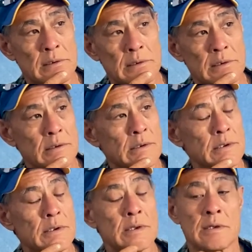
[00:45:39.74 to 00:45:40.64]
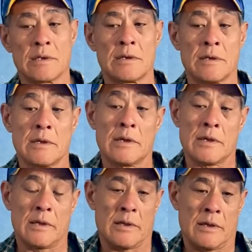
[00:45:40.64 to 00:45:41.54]
I was your friend.
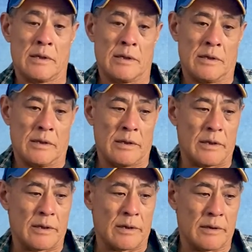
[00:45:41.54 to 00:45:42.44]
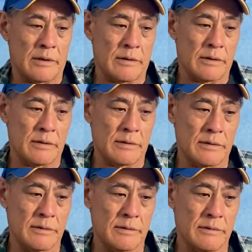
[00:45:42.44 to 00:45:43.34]
Yeah.
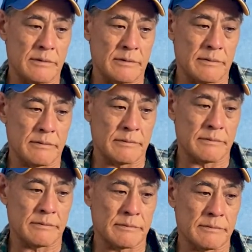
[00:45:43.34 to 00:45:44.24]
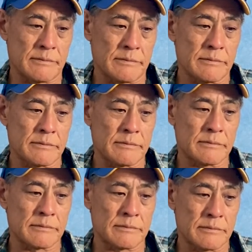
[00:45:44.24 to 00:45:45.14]
Yeah, I'm sorry about that
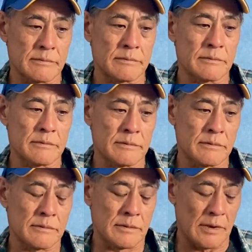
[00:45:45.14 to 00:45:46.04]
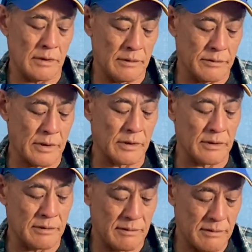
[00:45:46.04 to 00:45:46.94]
loss.
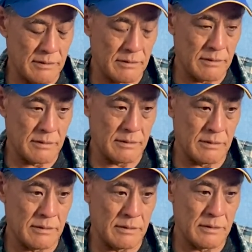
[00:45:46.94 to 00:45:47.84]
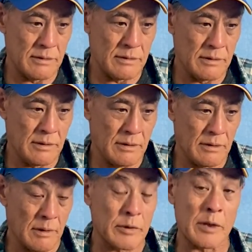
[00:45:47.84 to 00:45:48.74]
Thank you. Yeah.
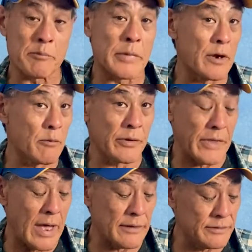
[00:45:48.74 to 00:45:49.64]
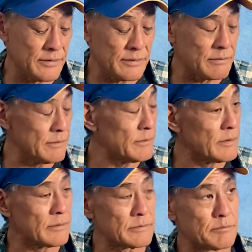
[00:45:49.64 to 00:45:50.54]
I'm getting better with that, too.
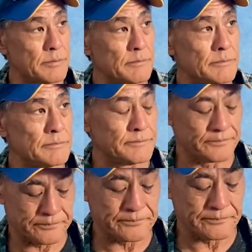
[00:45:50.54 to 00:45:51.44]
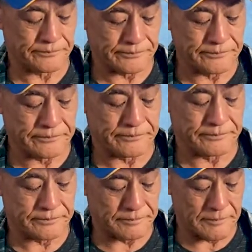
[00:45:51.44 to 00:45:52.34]
Yeah.
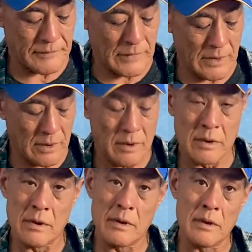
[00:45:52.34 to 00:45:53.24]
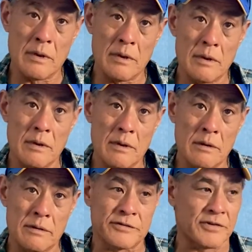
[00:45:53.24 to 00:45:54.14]
Thank you for sharing your feelings.
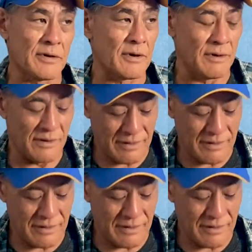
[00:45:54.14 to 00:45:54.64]
Sure.